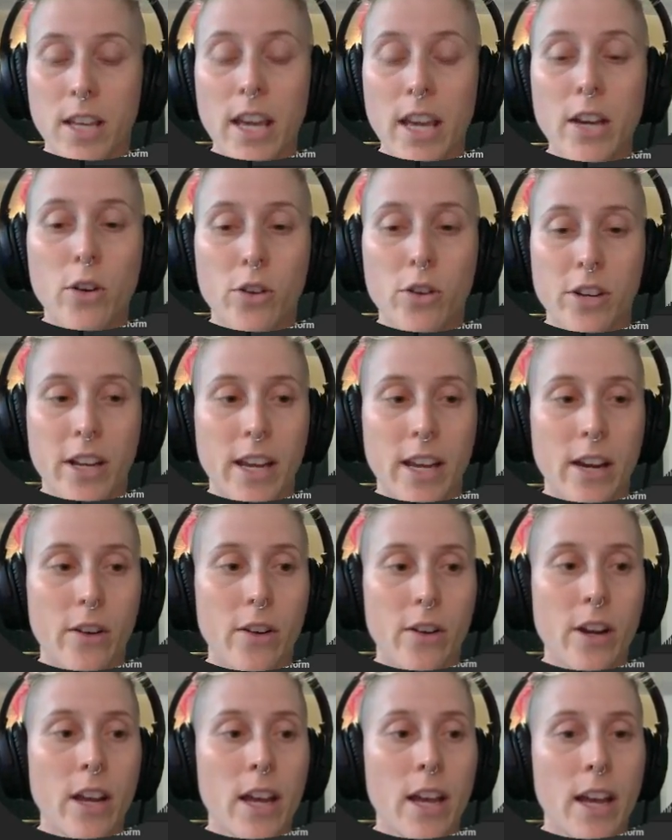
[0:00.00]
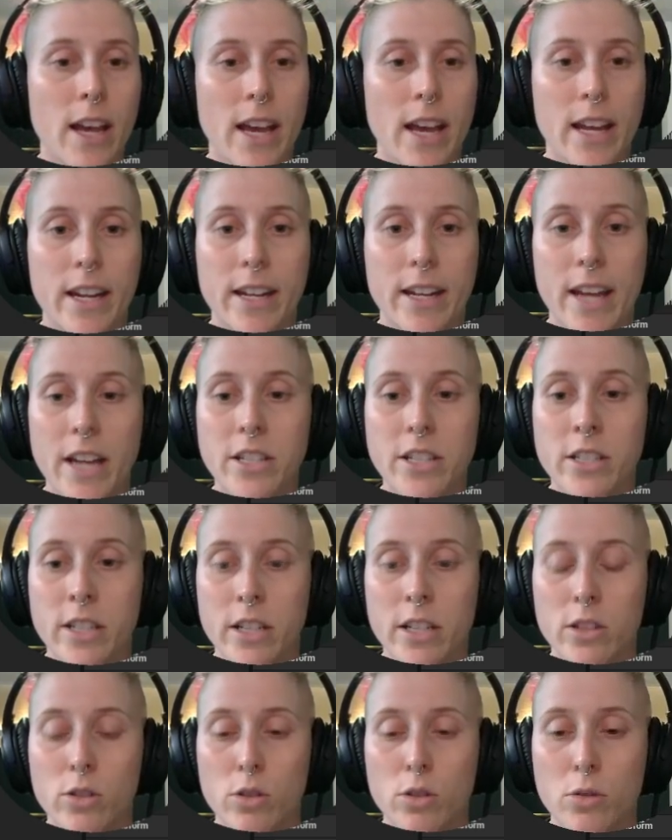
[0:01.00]
acorn here and attached
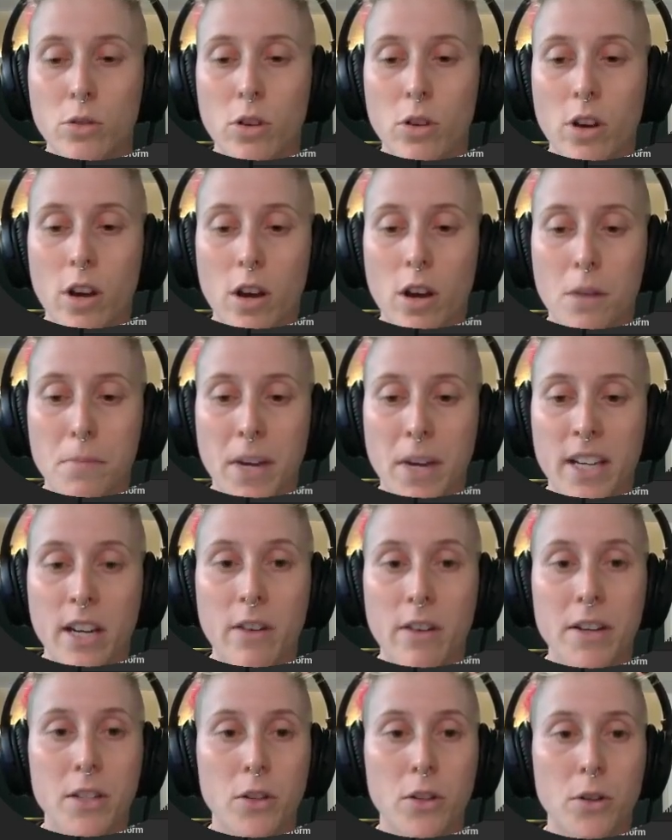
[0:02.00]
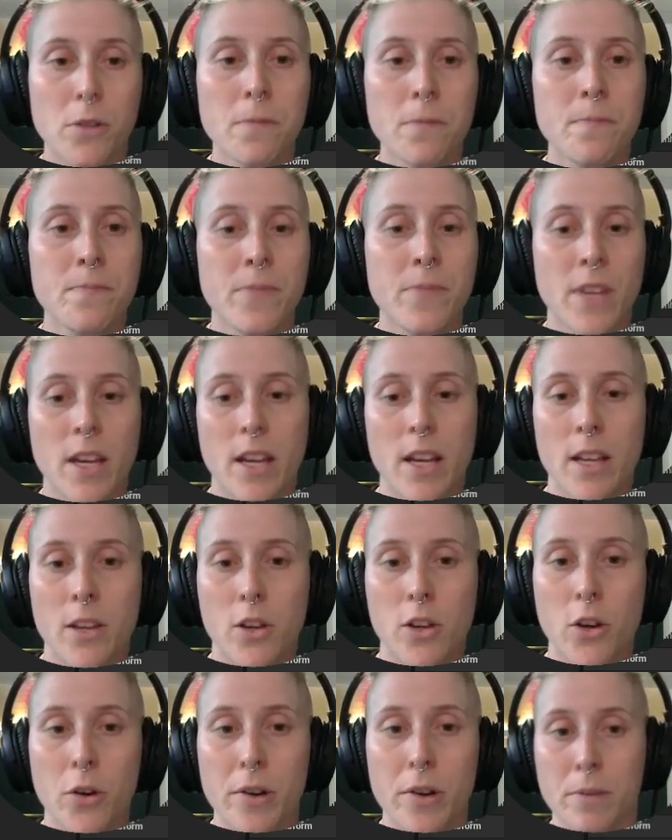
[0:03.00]
it to my character in
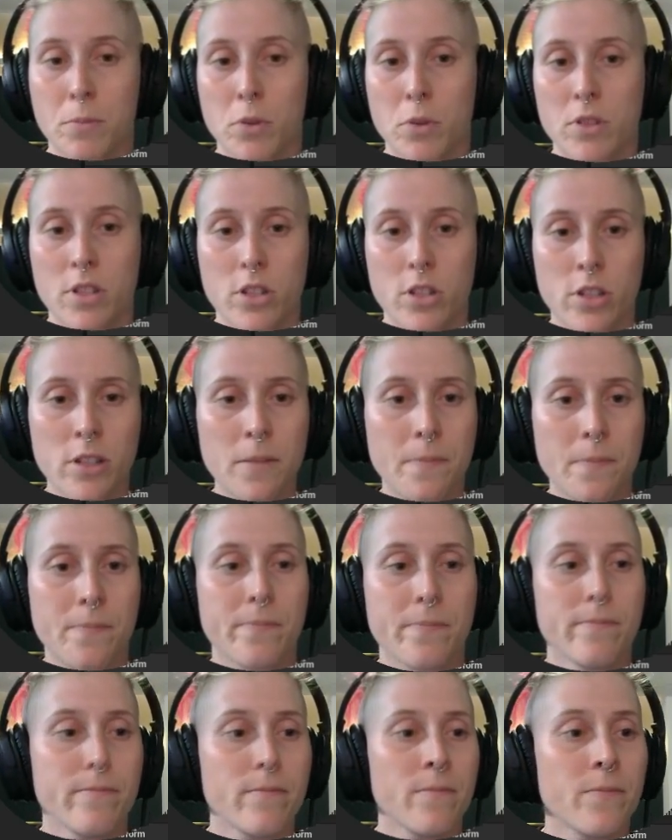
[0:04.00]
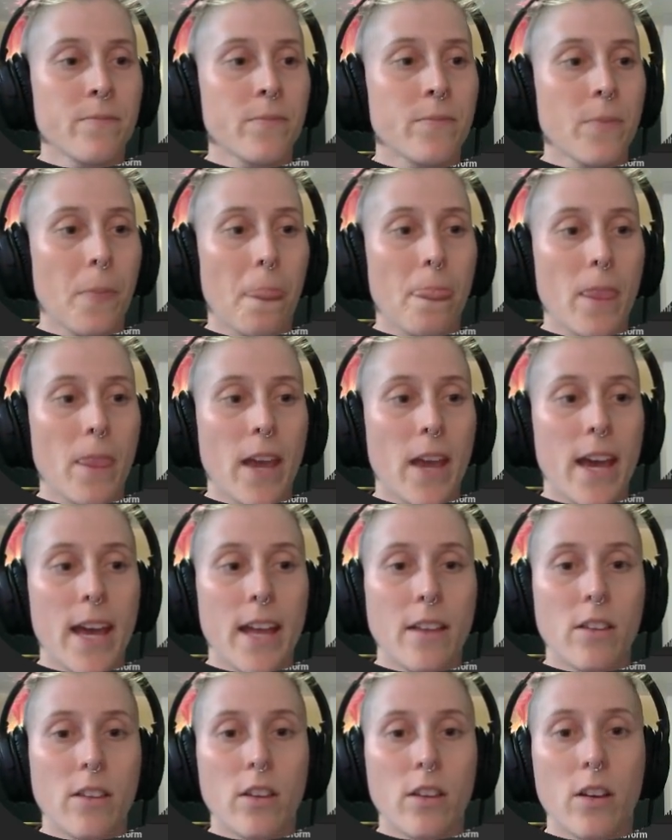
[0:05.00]
the correct position.
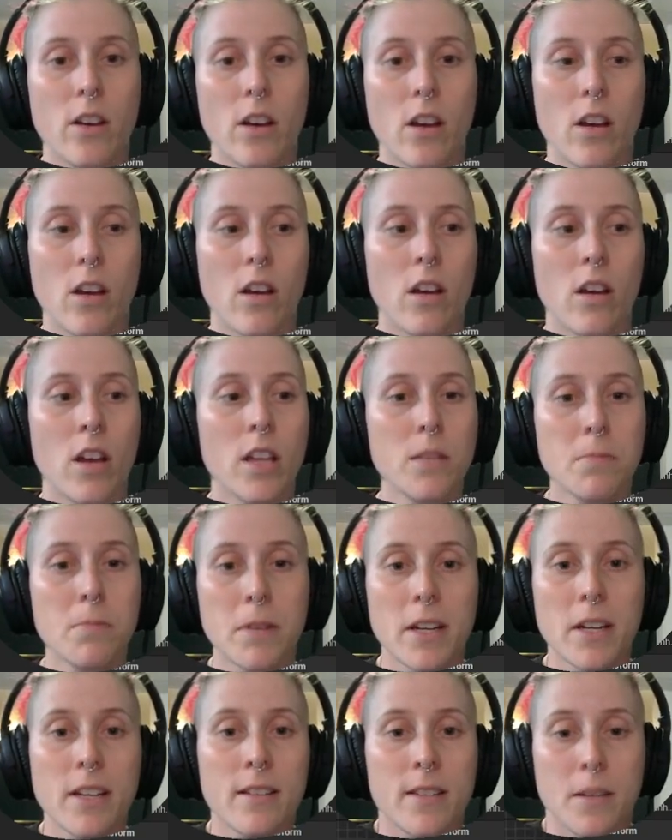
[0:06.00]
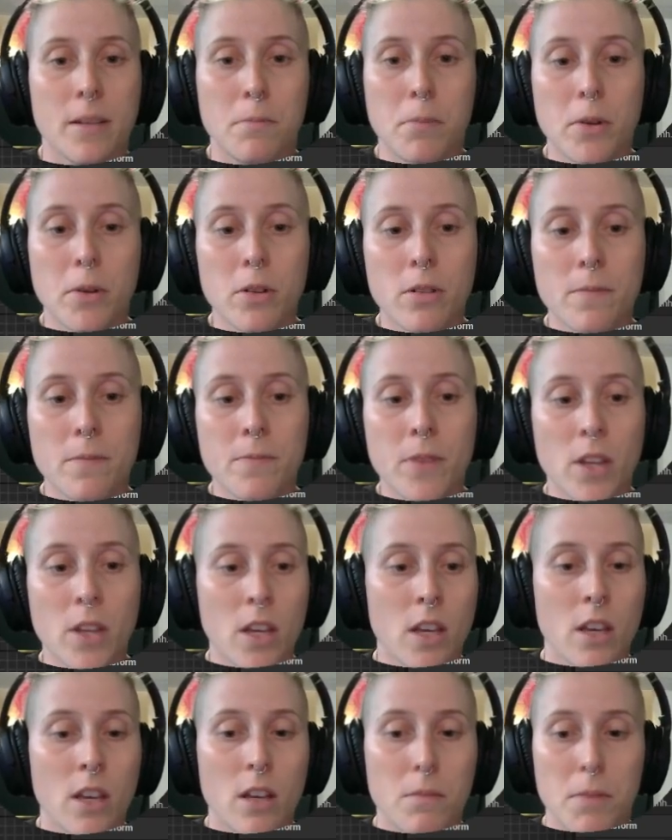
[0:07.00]
And it's pretty simple,
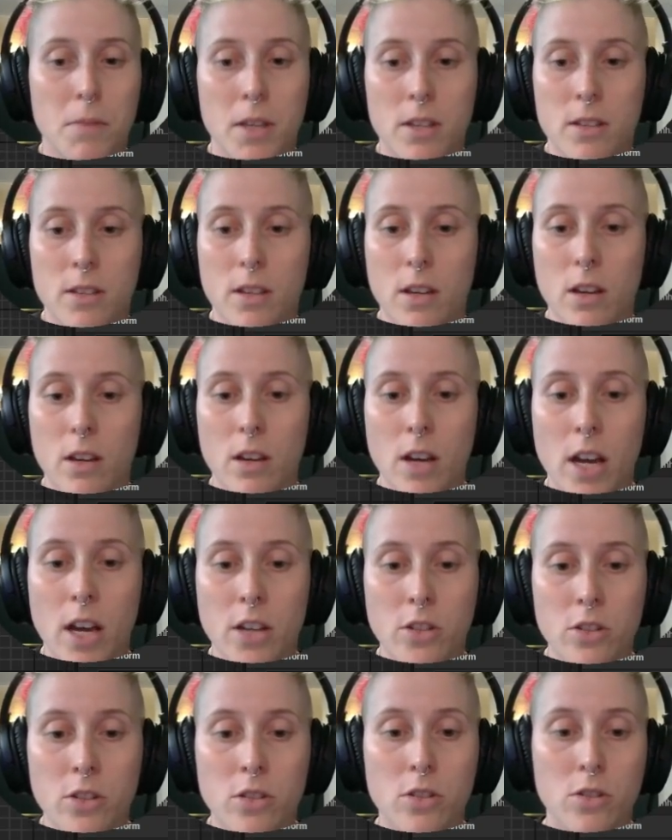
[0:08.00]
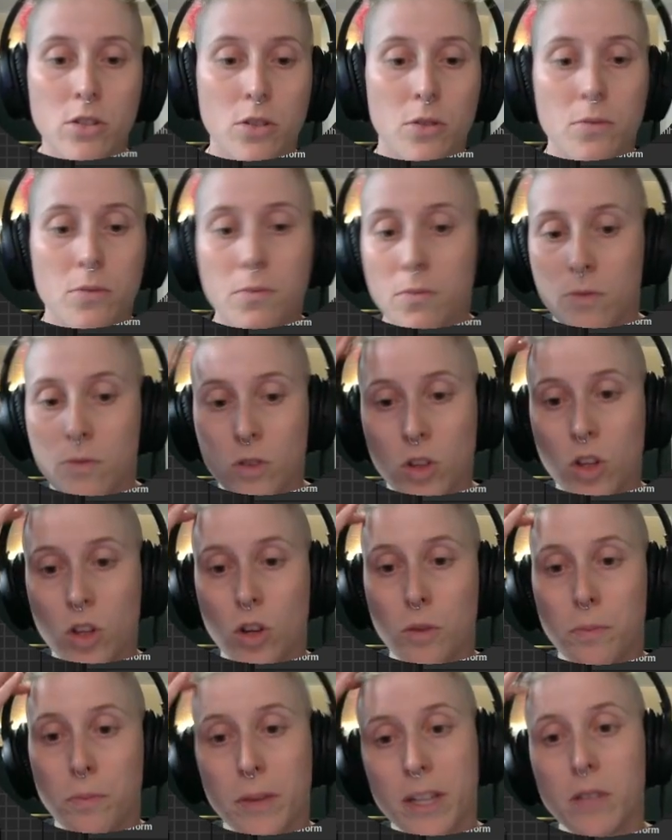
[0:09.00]
but I just, you
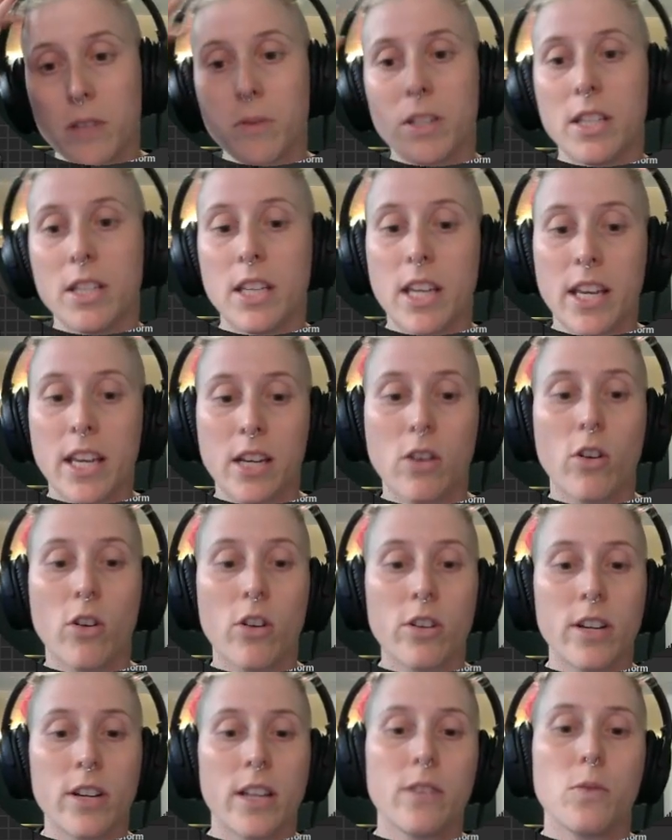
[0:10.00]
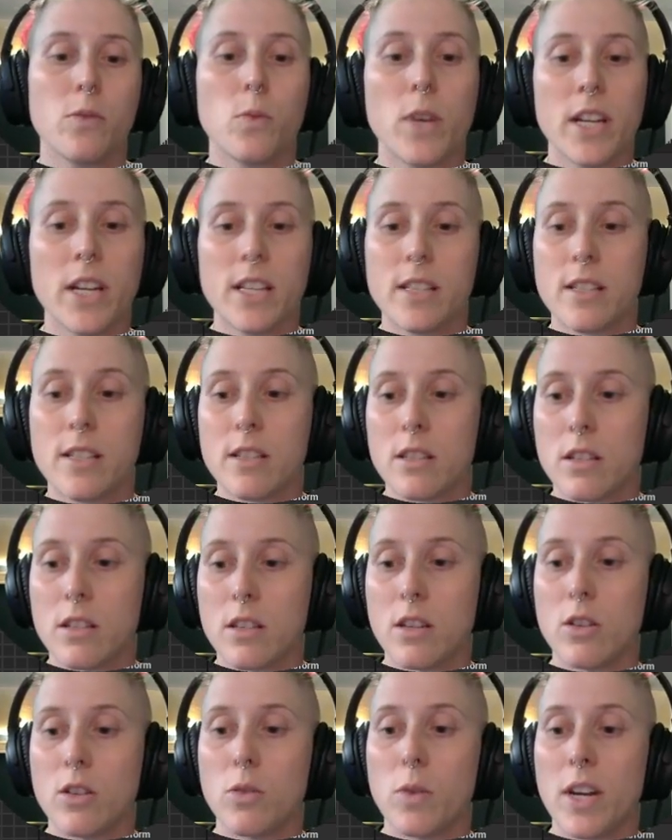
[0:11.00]
know, played with the acorn that when it's,
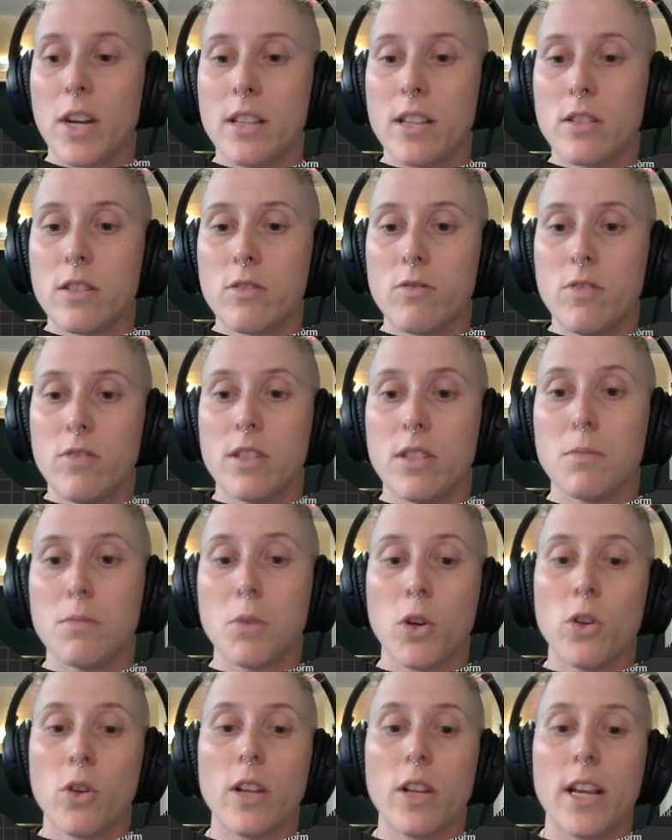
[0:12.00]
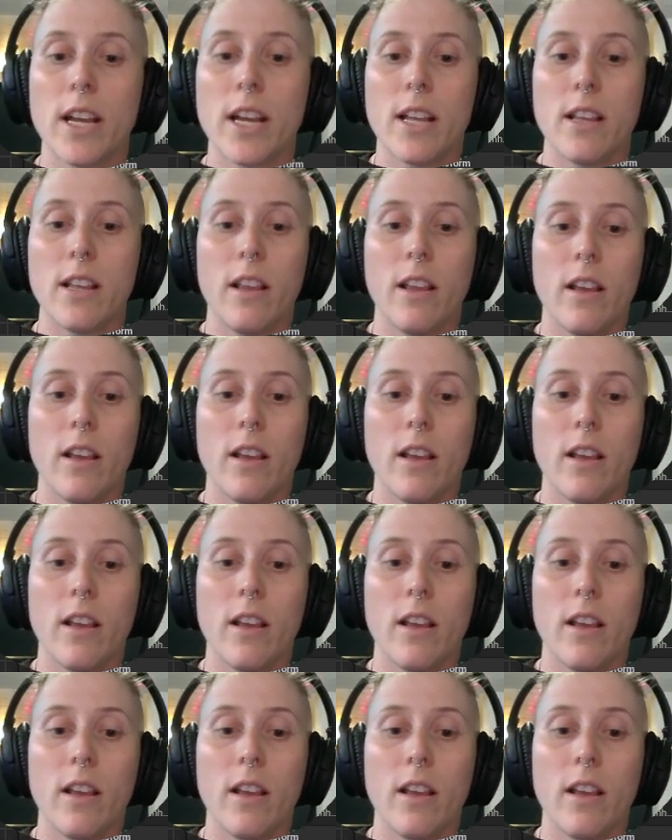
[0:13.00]
you know, when it's visible in